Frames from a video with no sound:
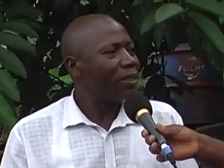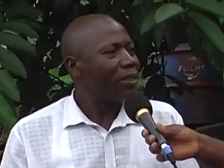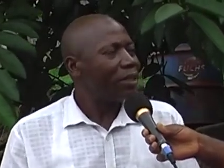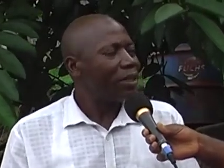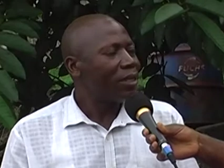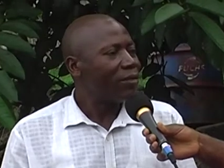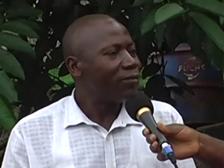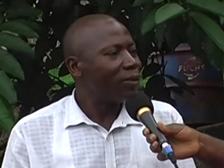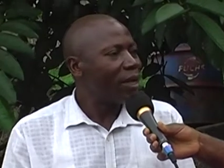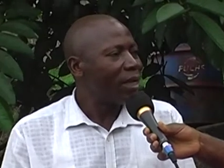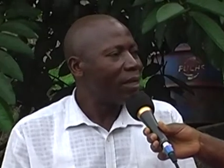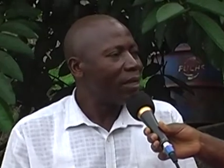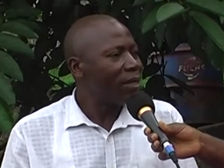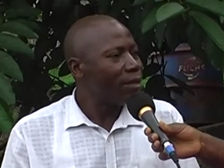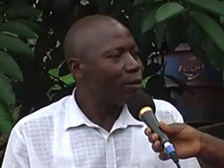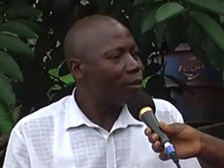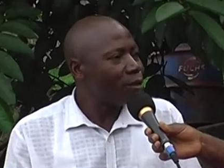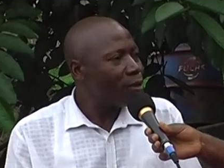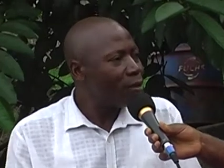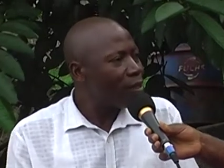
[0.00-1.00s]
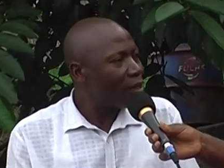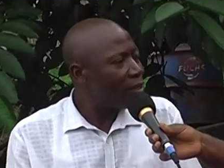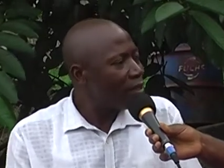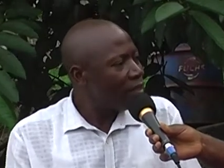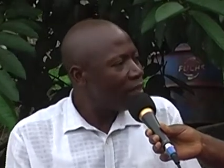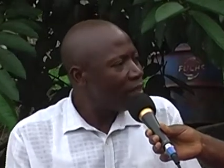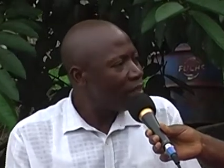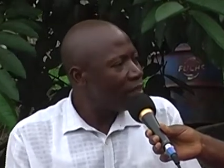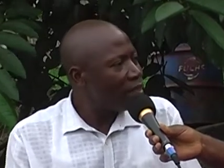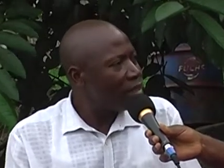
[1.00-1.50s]
if you
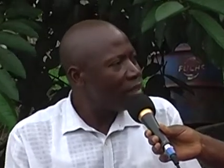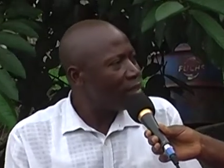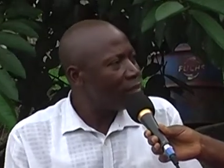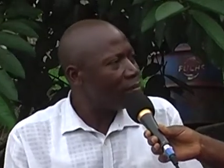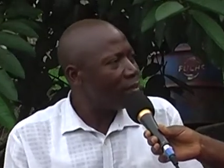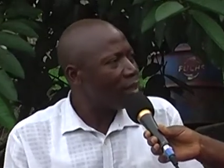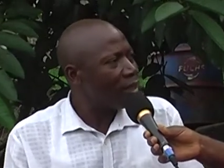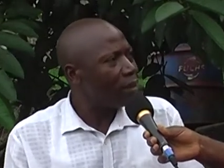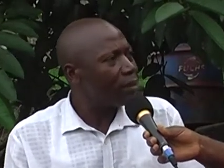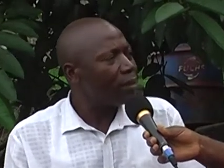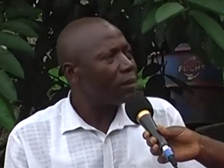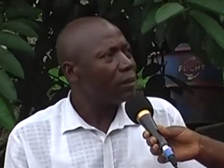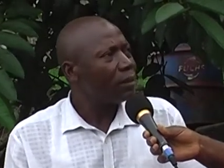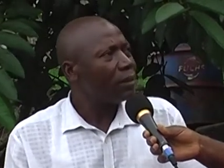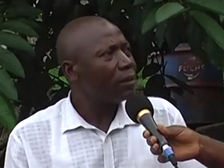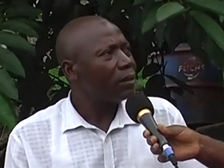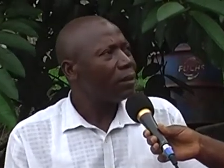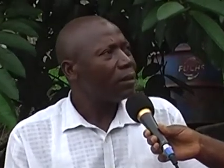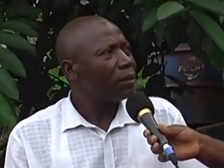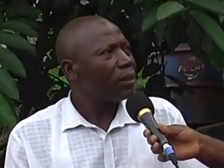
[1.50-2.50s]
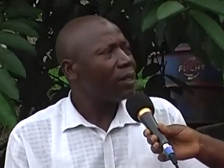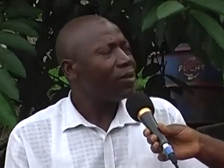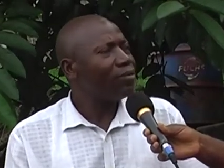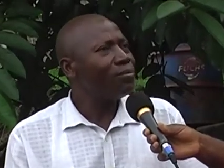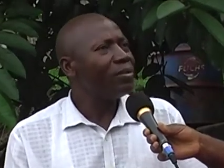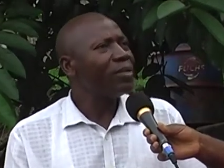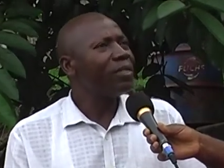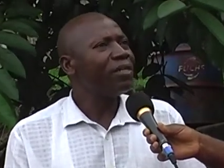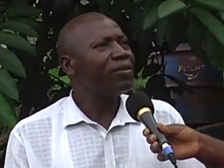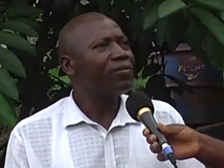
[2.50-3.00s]
only hear the name that I will
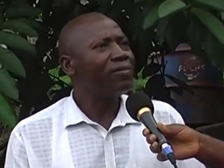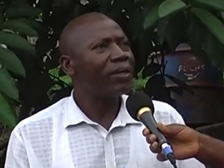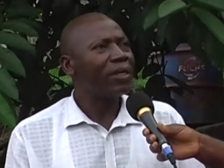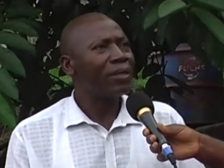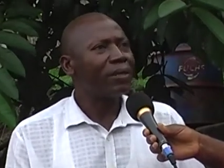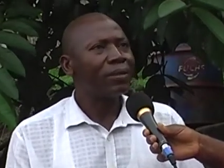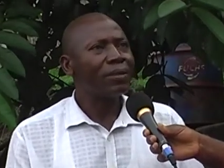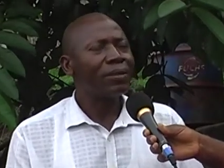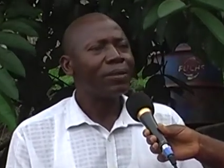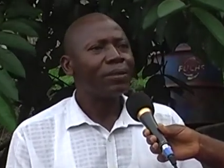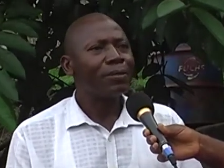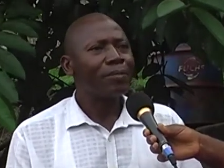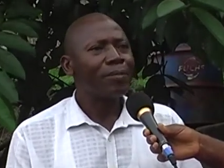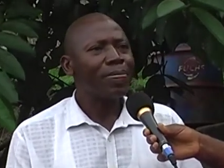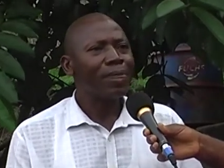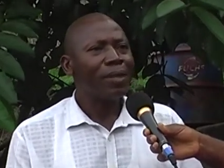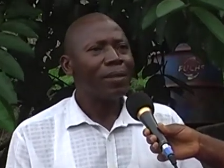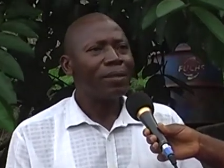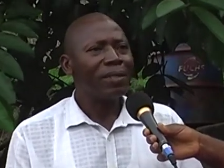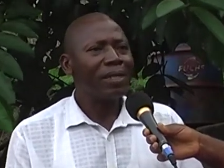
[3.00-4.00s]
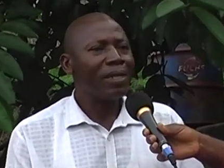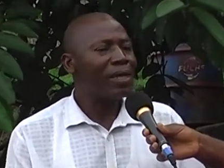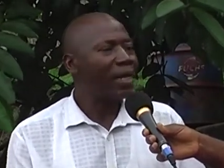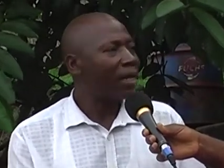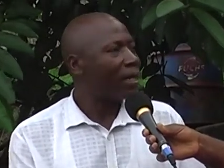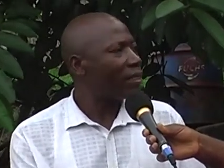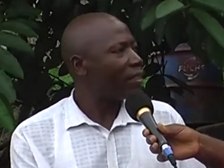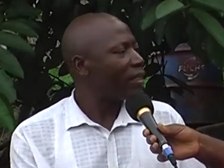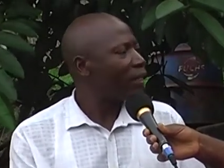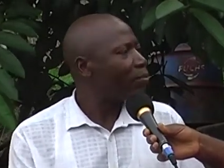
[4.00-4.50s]
be the first, then
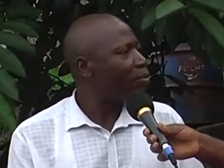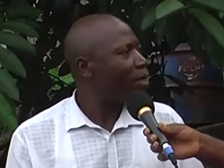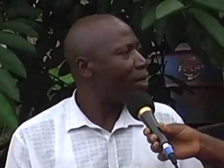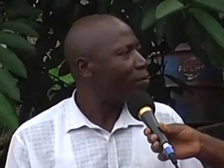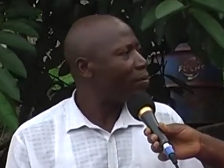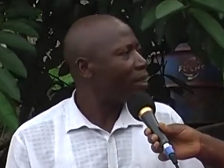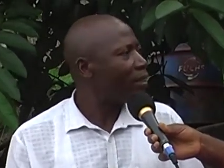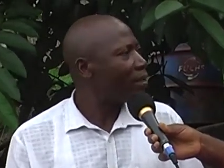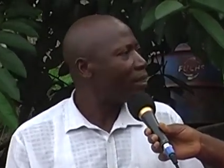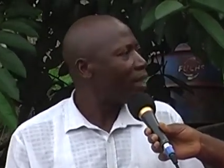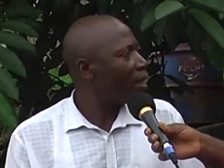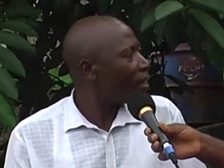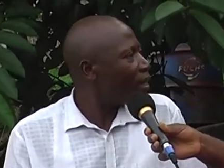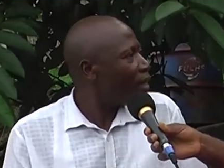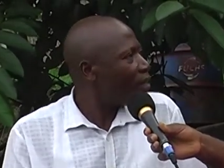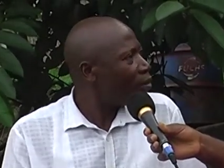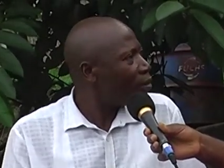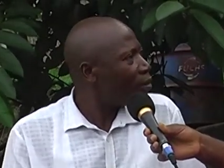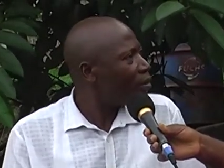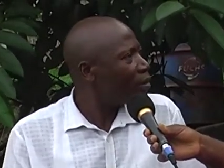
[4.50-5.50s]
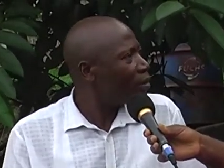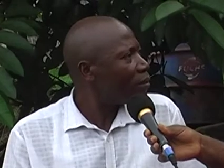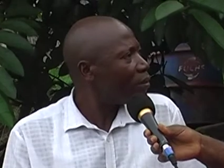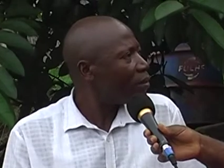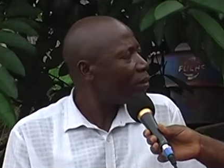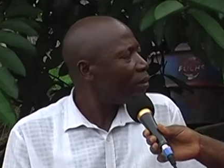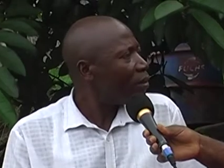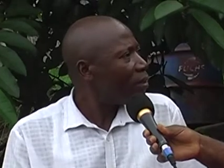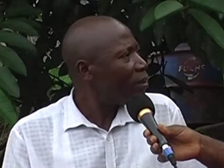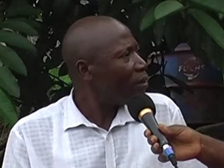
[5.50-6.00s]
I accept your magic. I cannot.
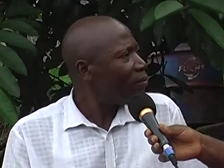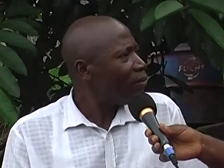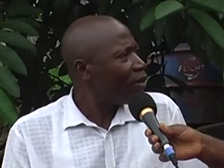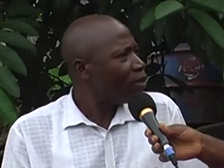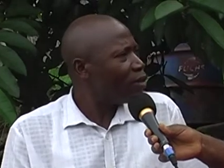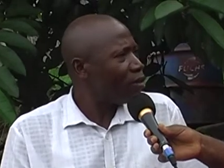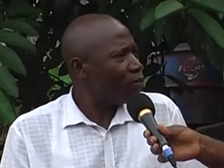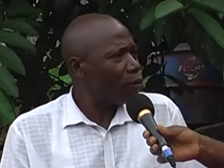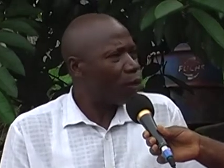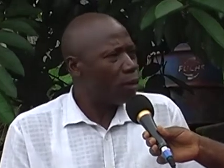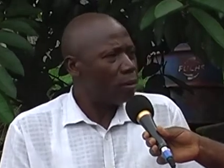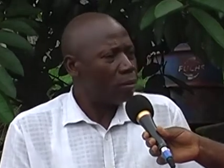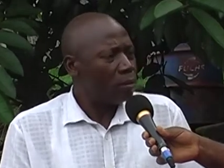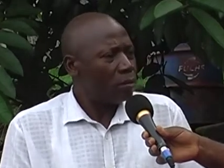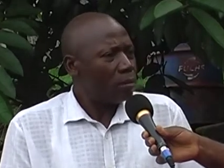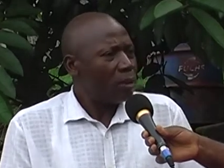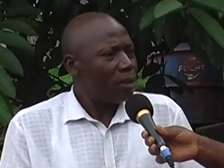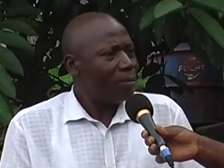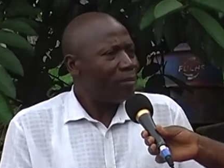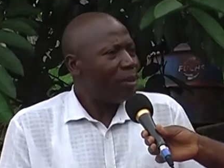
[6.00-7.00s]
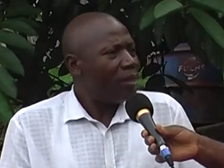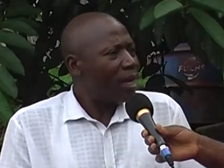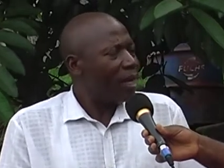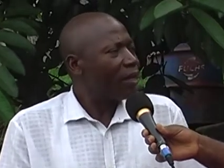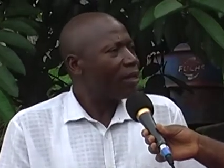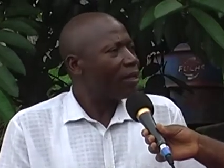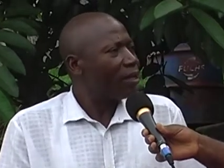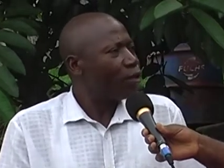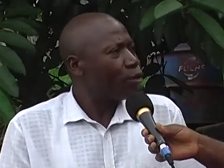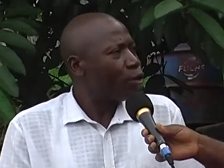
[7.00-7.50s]
First of all, be
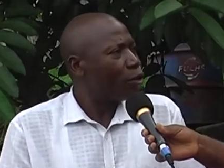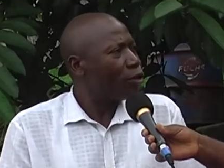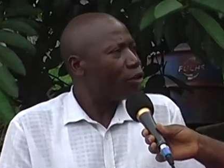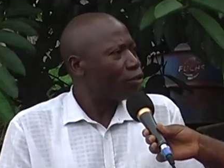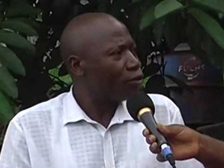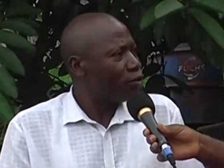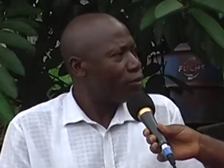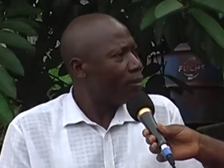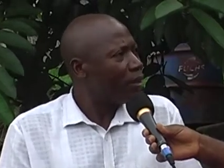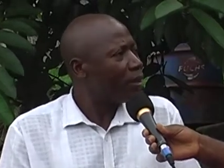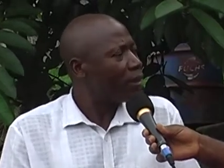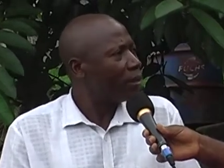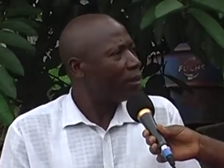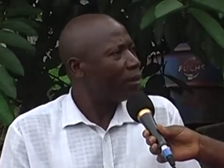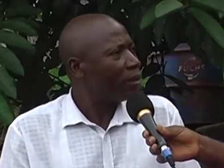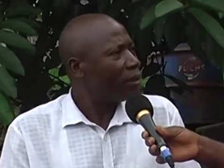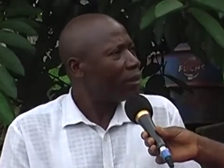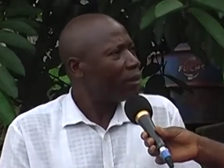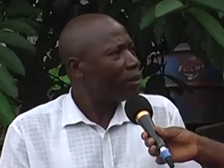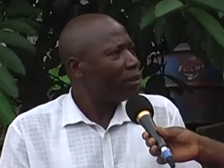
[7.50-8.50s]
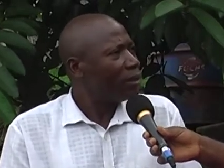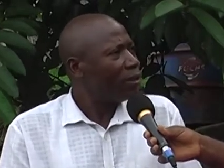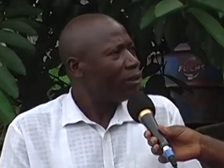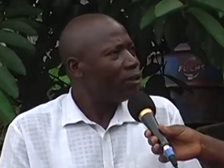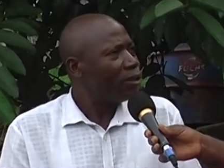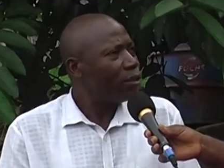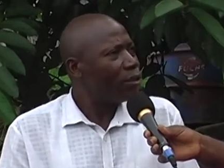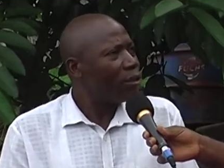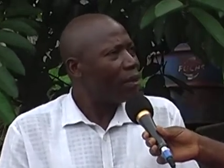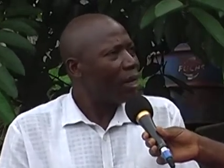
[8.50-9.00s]
like a coach to me.
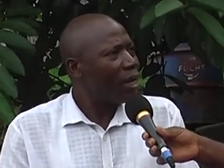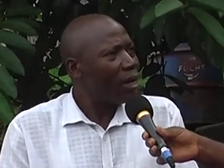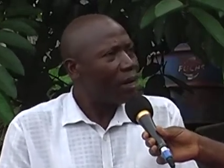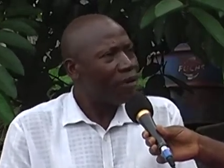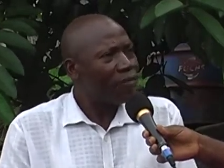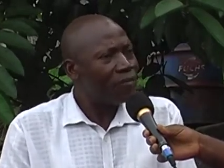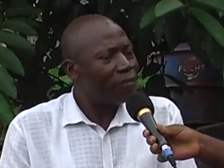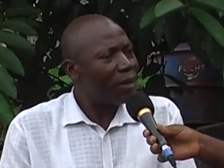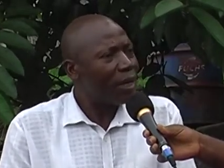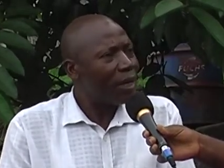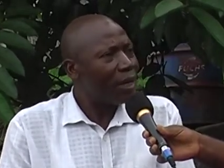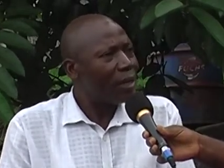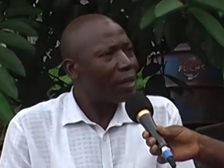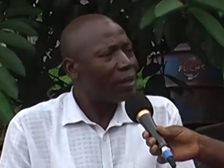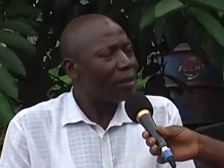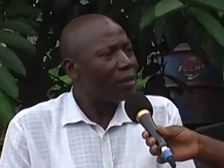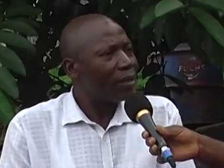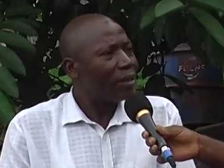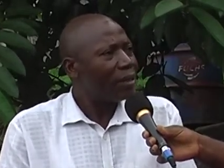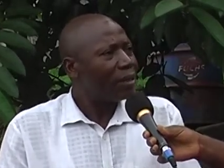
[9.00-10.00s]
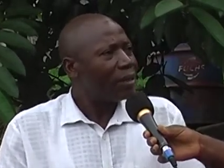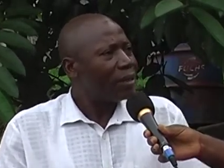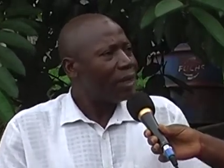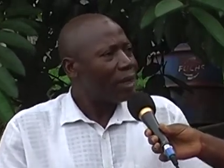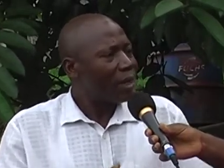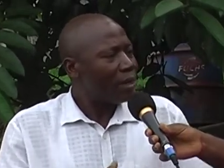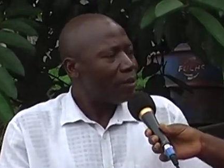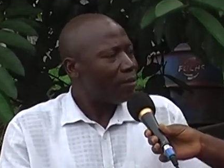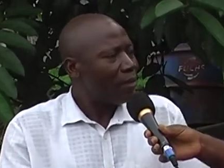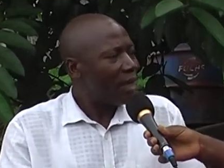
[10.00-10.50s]
Know how far
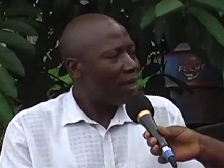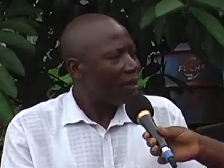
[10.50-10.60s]
my